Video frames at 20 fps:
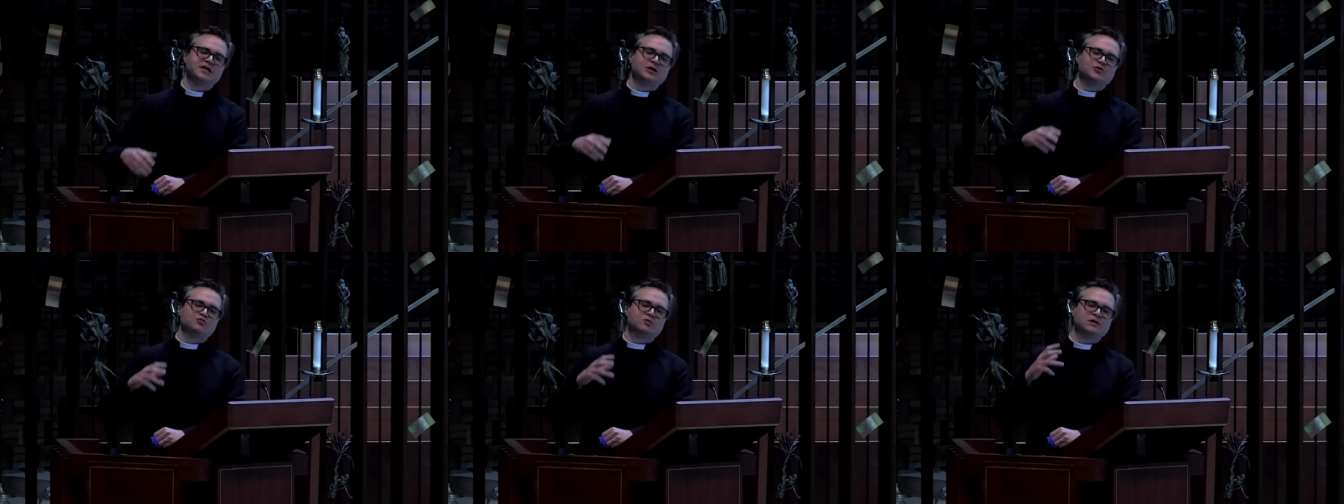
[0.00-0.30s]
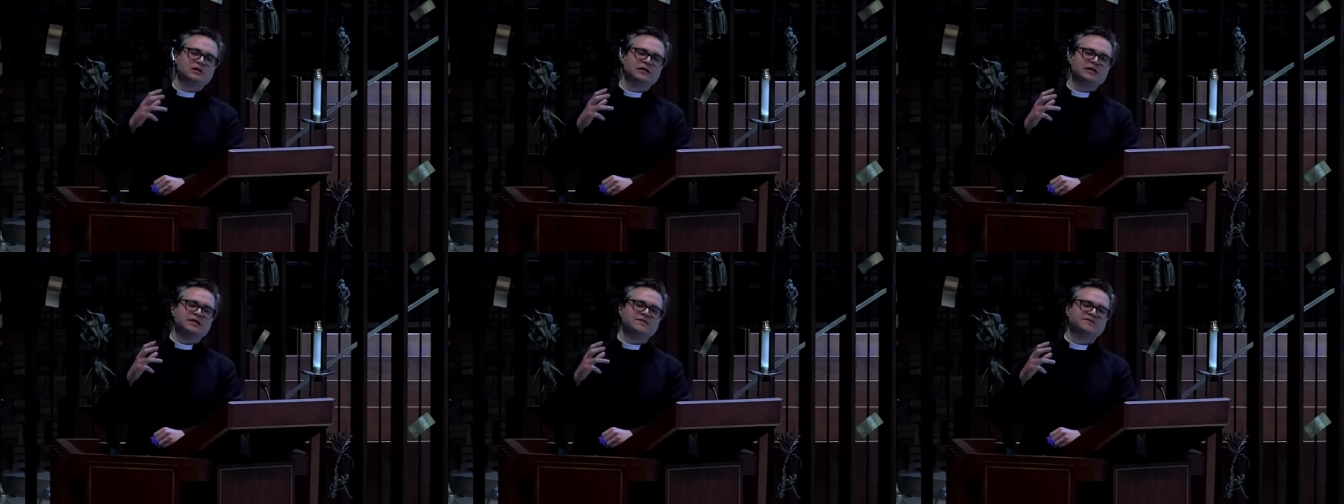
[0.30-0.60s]
It
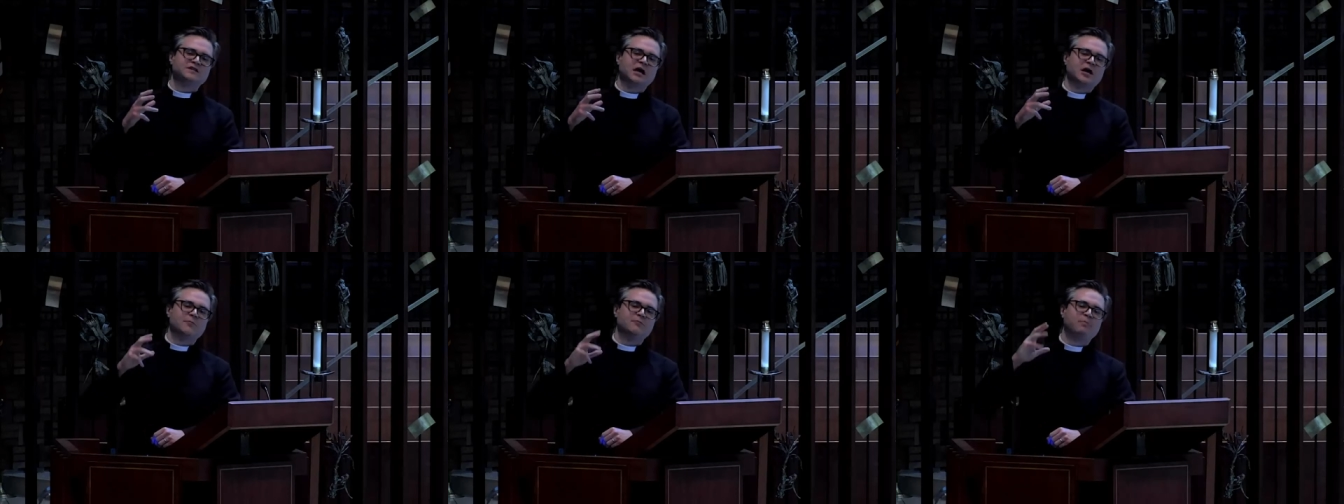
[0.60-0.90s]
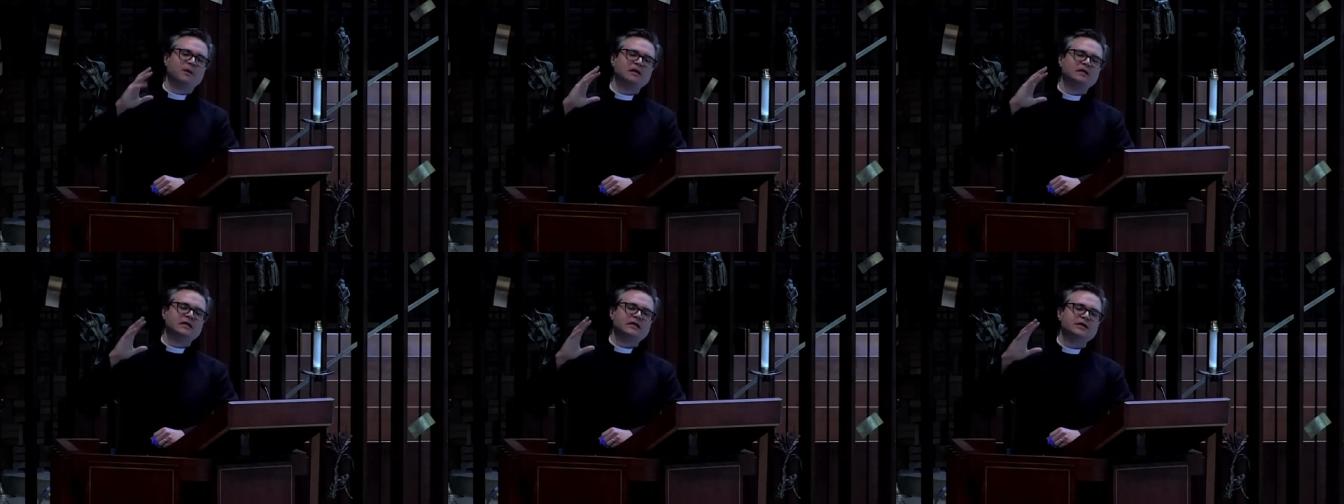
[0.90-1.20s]
relieves our
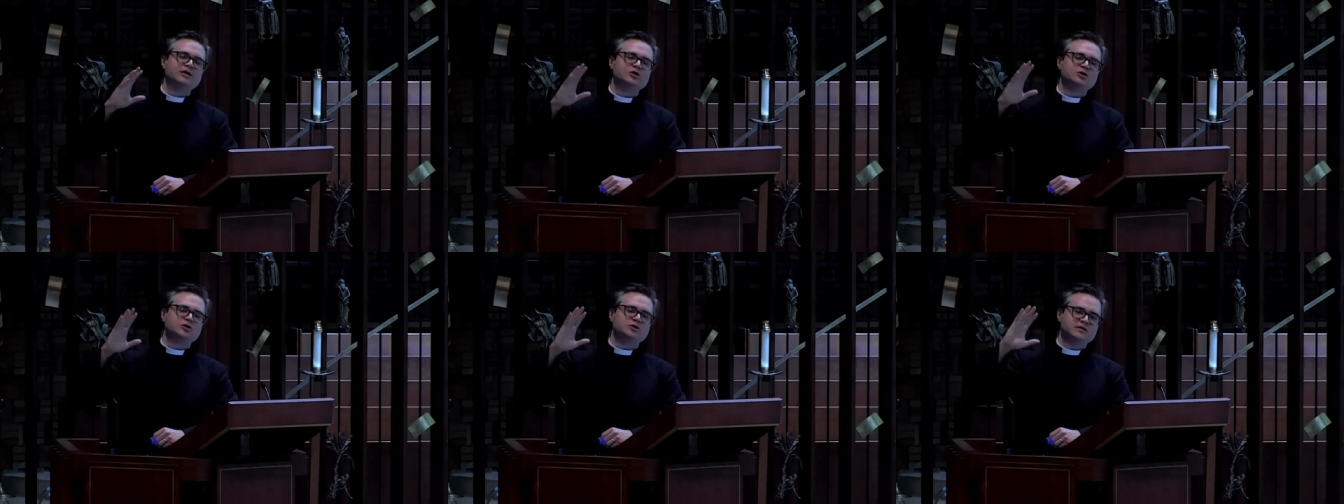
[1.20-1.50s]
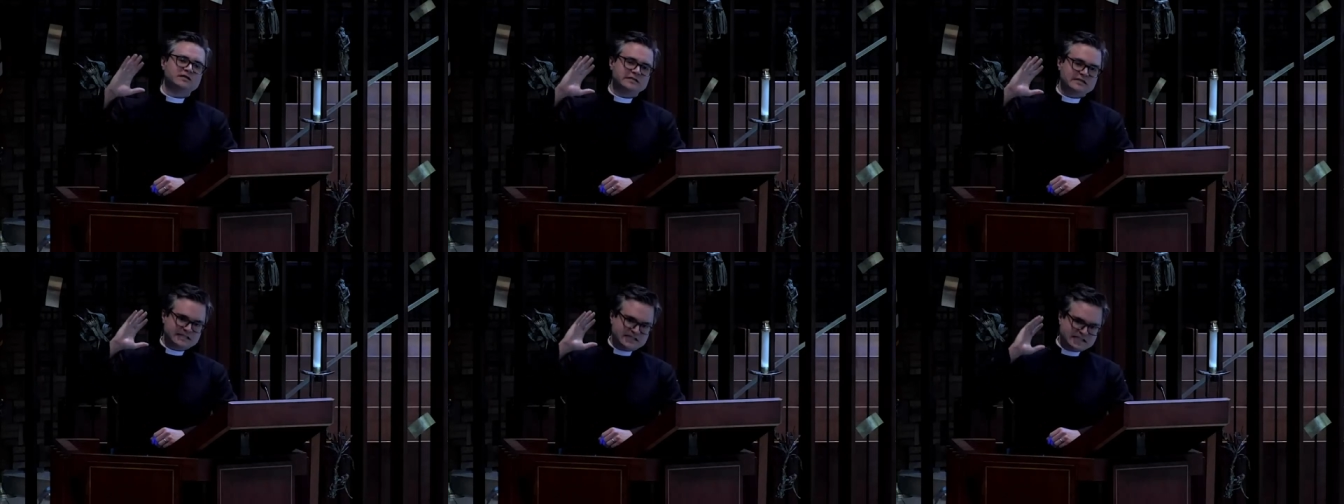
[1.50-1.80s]

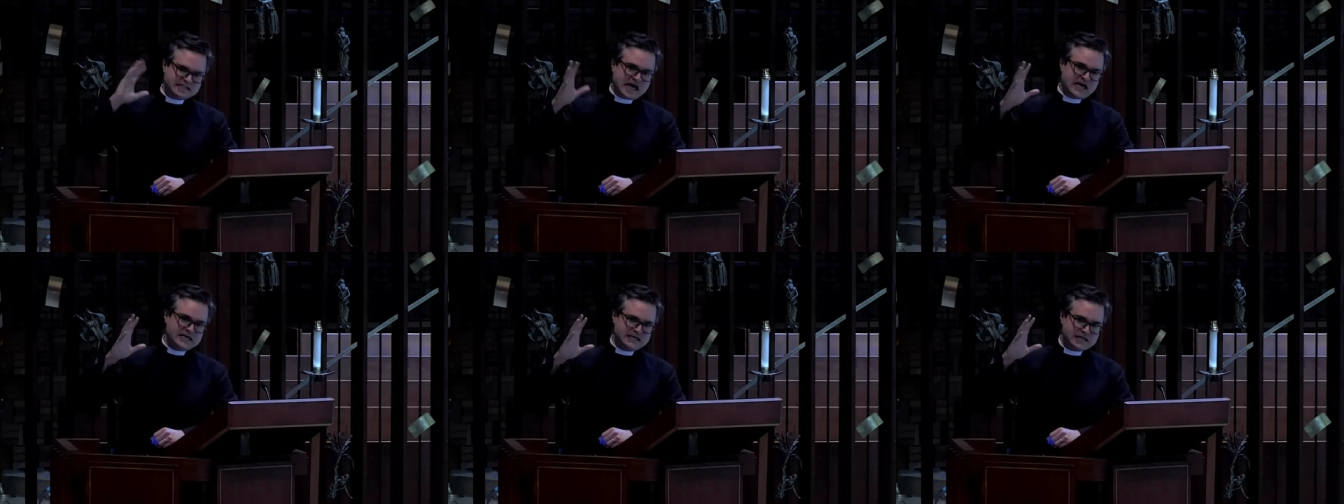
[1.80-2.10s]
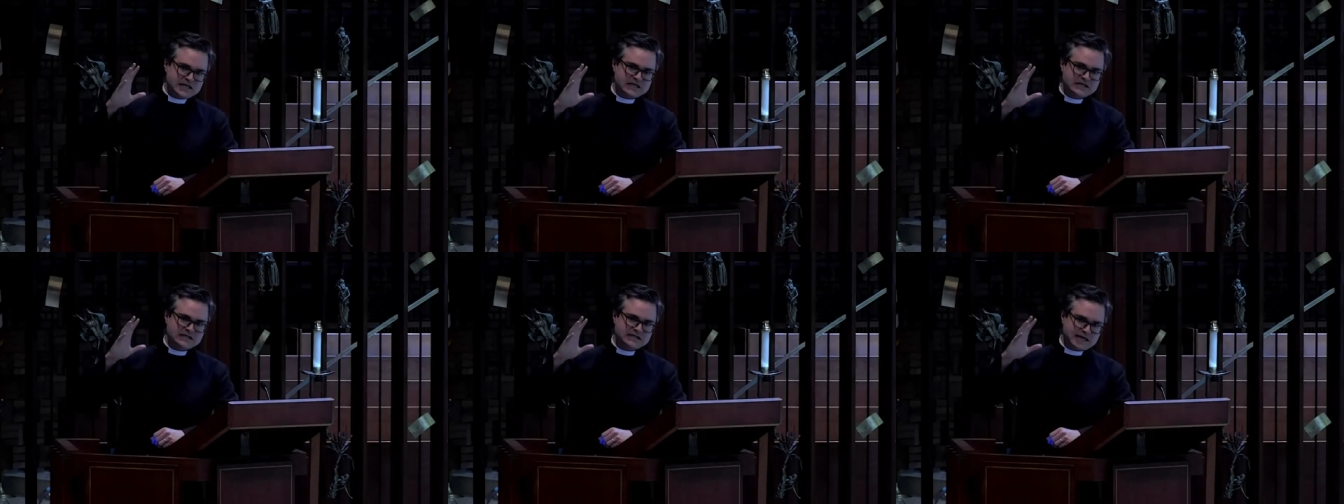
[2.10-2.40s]
beleaguered
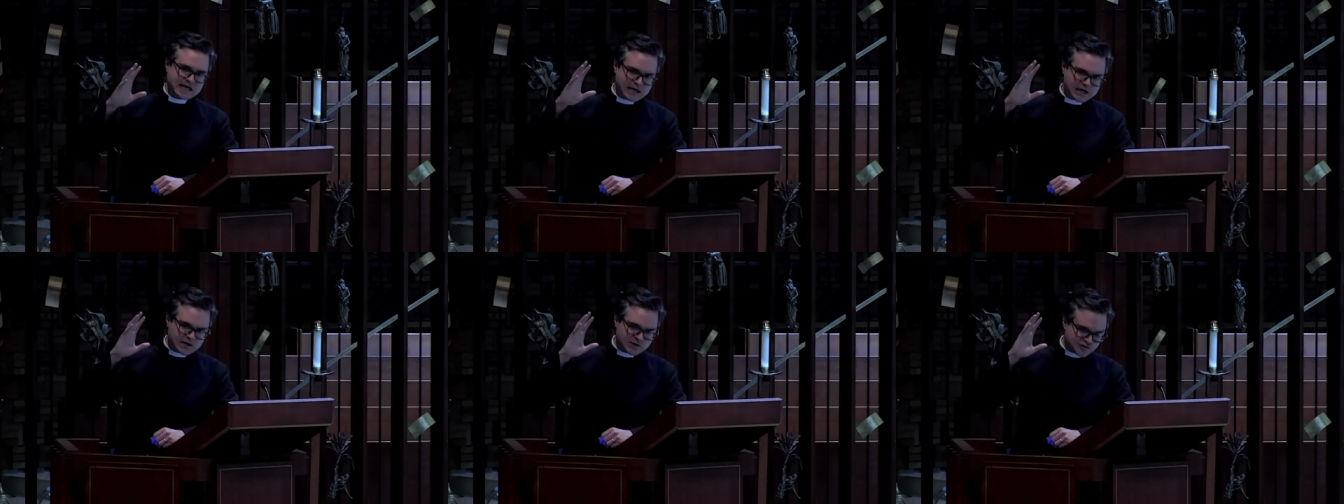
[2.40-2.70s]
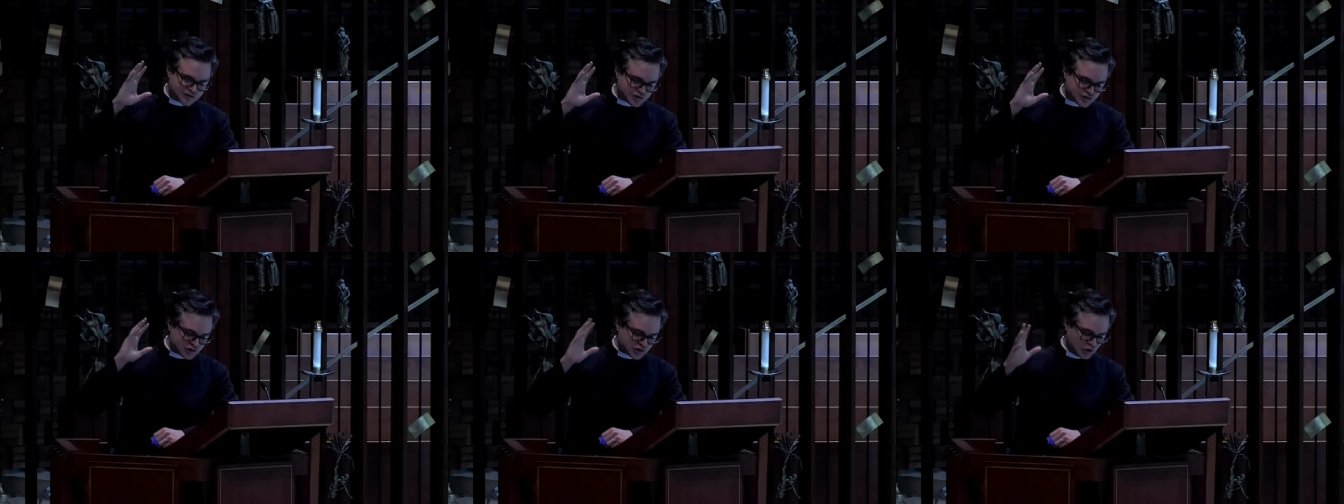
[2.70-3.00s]
psyches
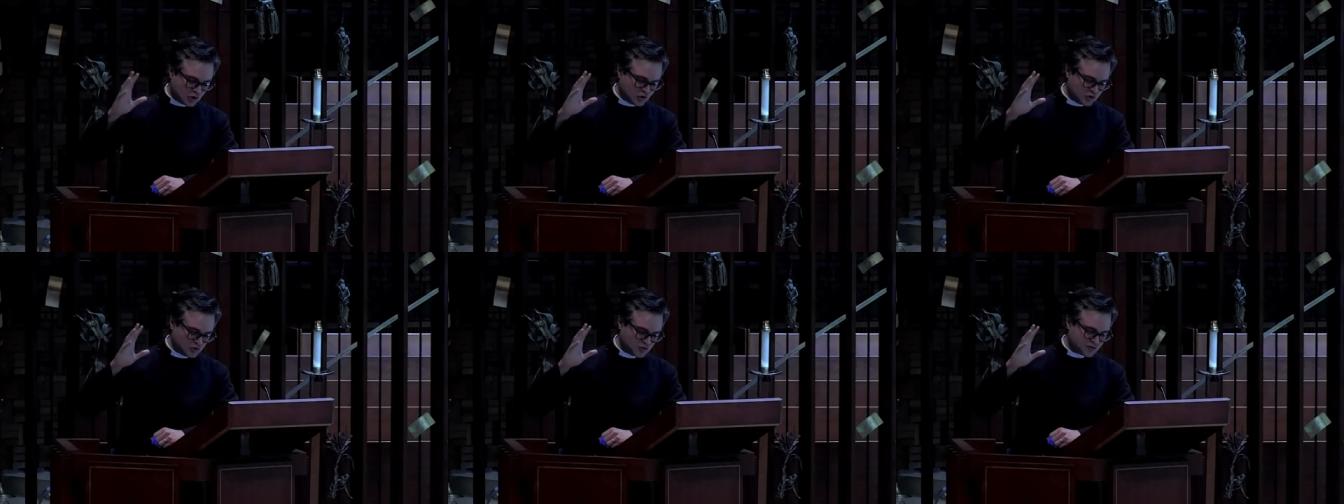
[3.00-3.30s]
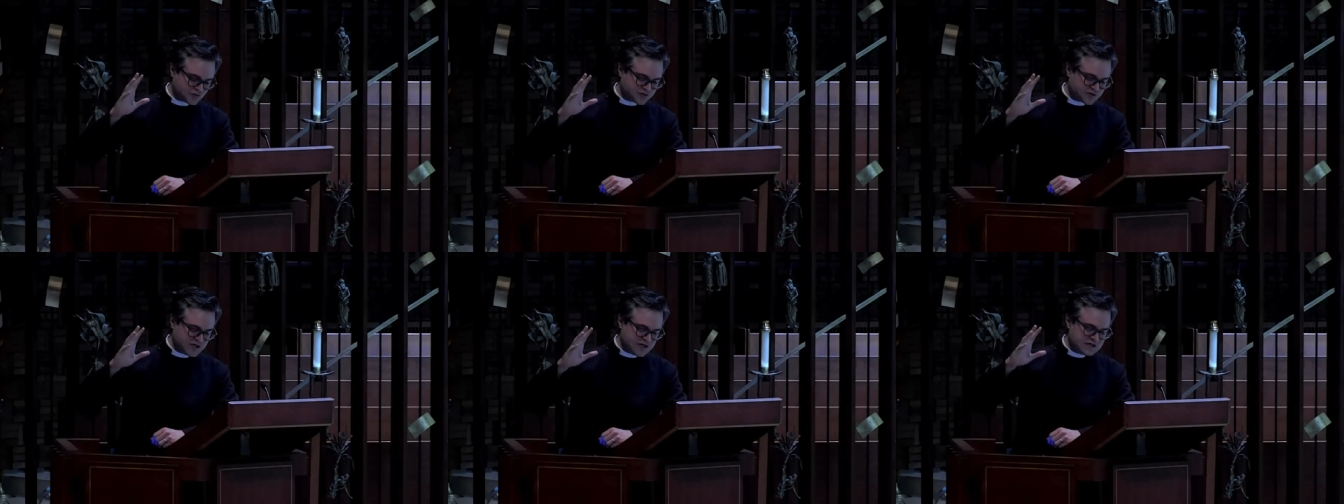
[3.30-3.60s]
and
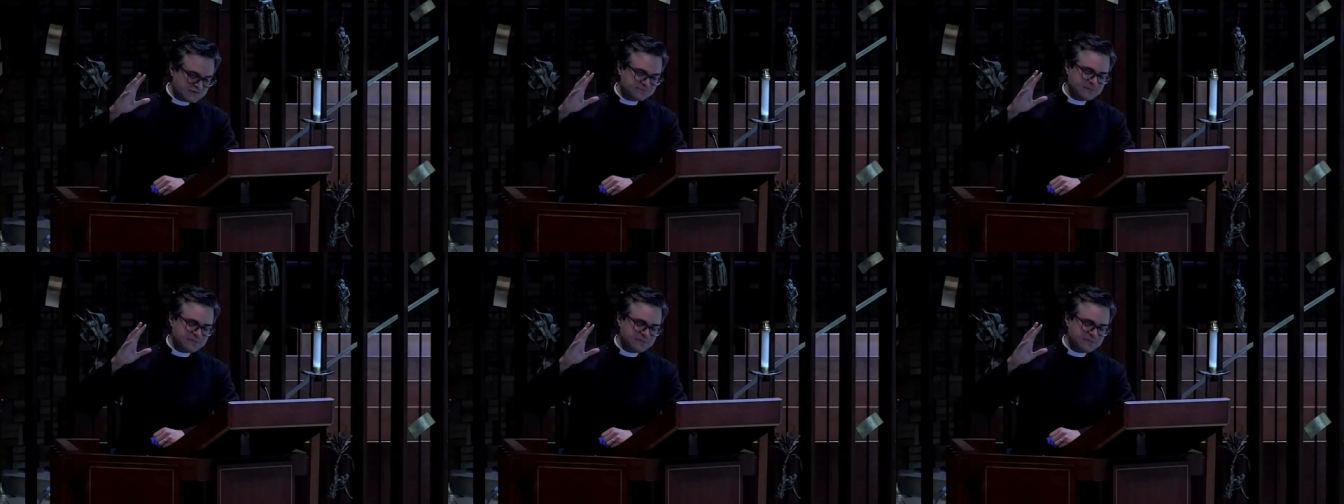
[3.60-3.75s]
souls